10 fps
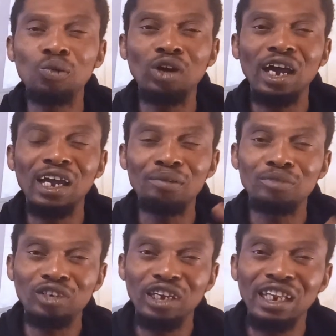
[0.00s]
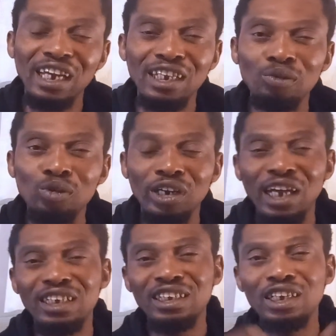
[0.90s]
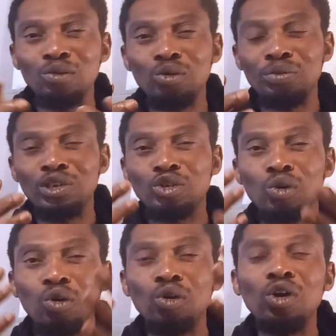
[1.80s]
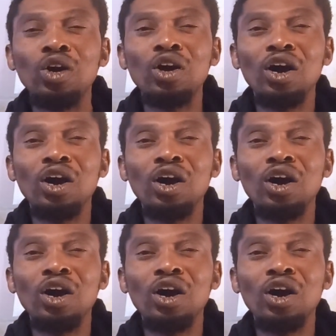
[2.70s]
what I am saying, and they will be so